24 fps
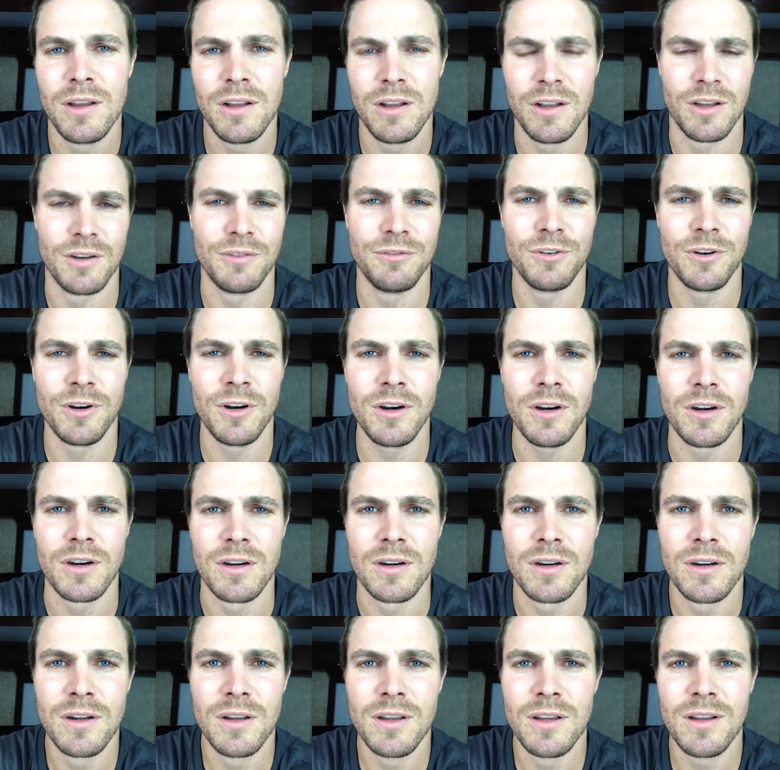Good for
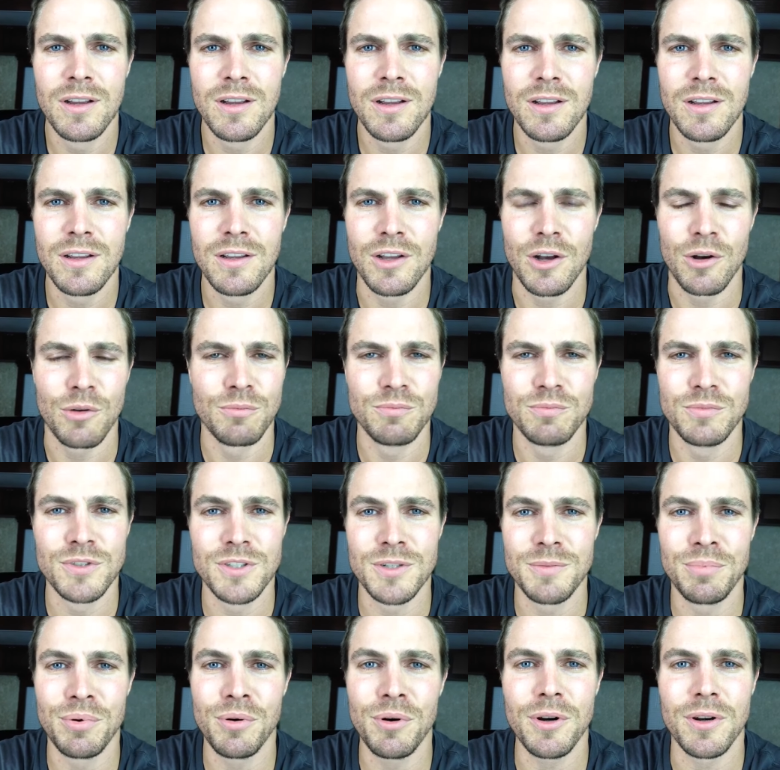her. Go
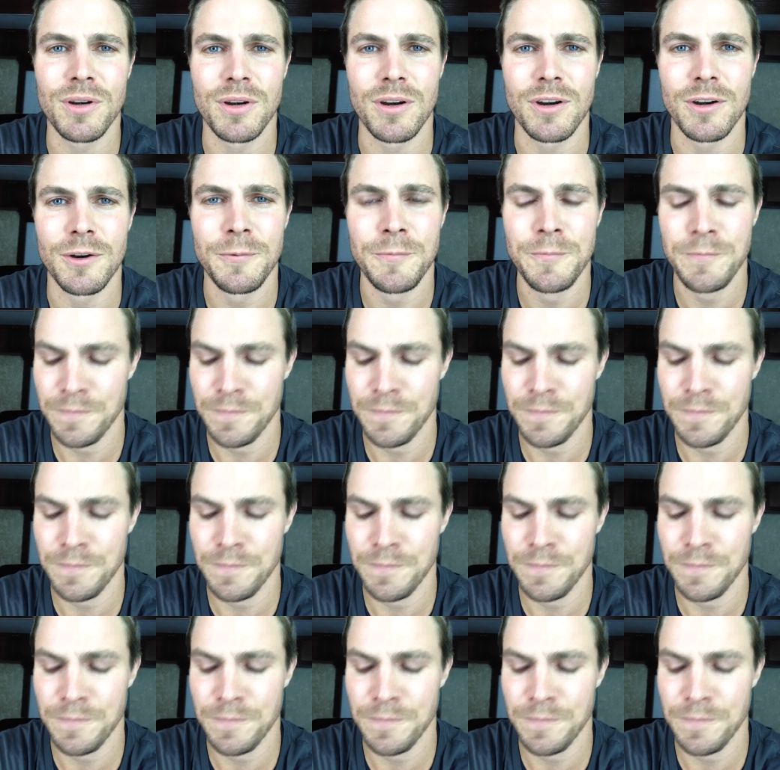support her.